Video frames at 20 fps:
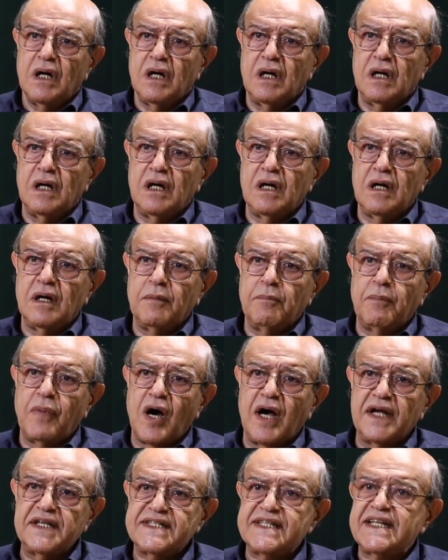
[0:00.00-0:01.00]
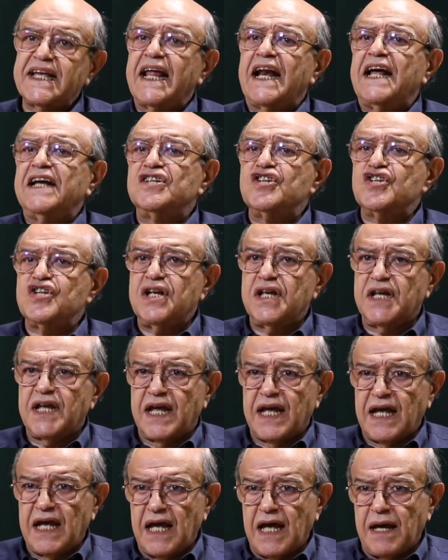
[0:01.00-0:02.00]
by scratching
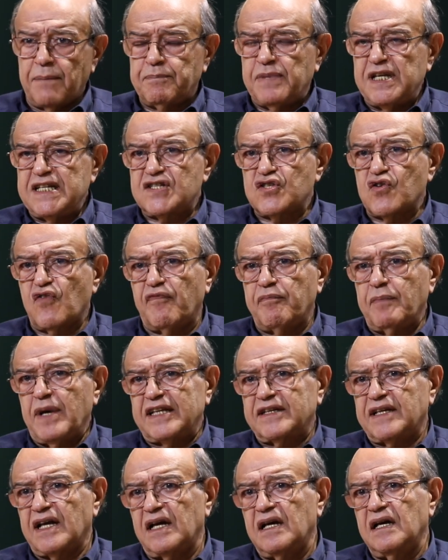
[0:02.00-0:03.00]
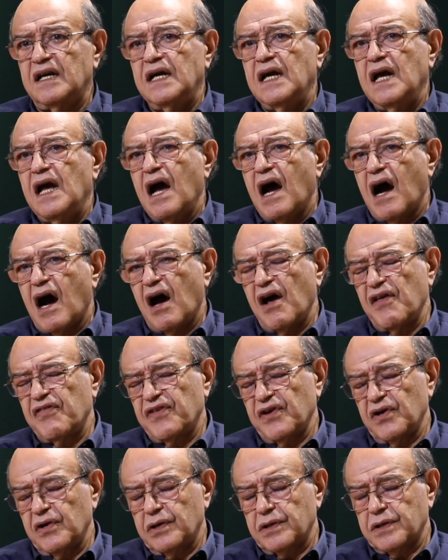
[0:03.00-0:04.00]
a piece of metal,
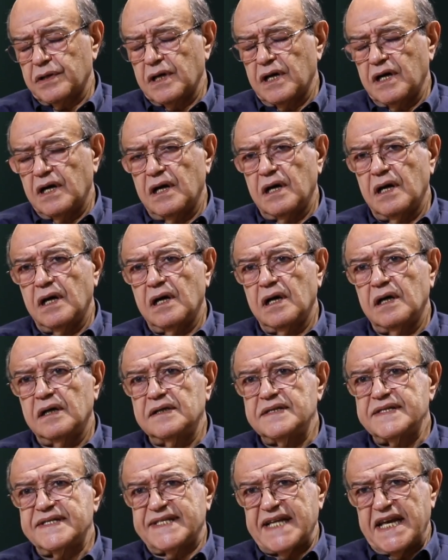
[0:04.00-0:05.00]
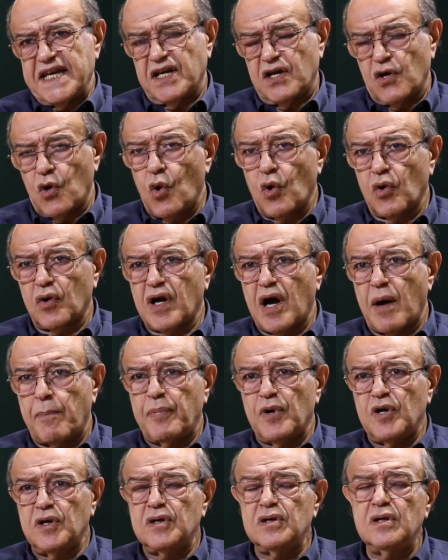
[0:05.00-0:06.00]
either zinc or
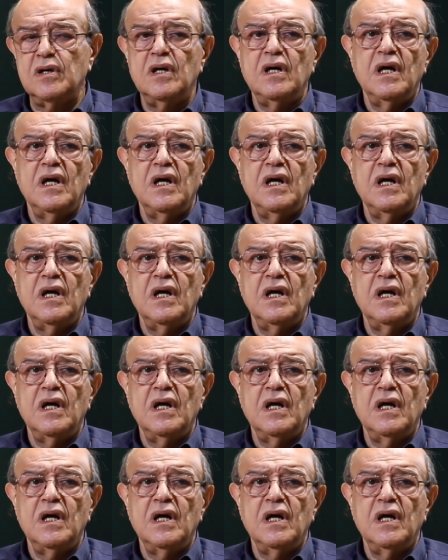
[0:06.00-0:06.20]
copper,